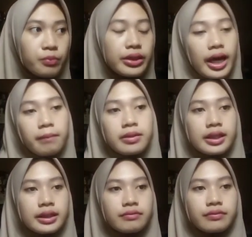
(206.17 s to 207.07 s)

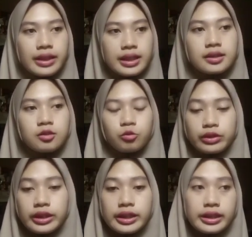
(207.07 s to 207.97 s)
ablative case which
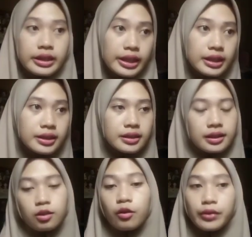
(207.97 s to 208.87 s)
indicates the
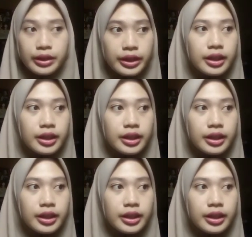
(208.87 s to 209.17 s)
origin